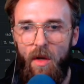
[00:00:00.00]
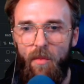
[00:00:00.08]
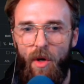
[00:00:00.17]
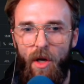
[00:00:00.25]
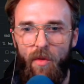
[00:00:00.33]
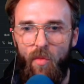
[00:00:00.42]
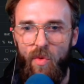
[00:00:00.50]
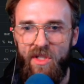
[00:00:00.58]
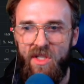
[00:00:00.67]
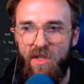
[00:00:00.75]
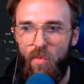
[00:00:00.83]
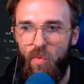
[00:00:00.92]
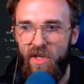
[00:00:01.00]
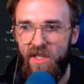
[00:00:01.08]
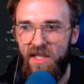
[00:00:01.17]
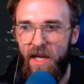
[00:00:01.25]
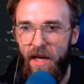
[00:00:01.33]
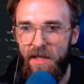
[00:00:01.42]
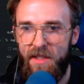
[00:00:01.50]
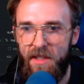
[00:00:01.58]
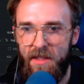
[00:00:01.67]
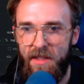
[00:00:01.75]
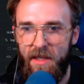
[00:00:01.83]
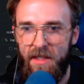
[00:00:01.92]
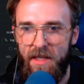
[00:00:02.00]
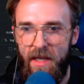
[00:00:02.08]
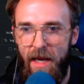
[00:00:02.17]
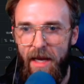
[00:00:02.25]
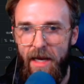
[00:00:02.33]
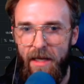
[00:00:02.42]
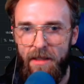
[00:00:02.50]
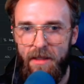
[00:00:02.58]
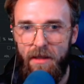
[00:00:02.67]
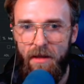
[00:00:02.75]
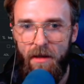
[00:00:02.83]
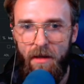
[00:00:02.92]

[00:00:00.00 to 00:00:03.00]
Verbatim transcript: But we we test sixty-eight,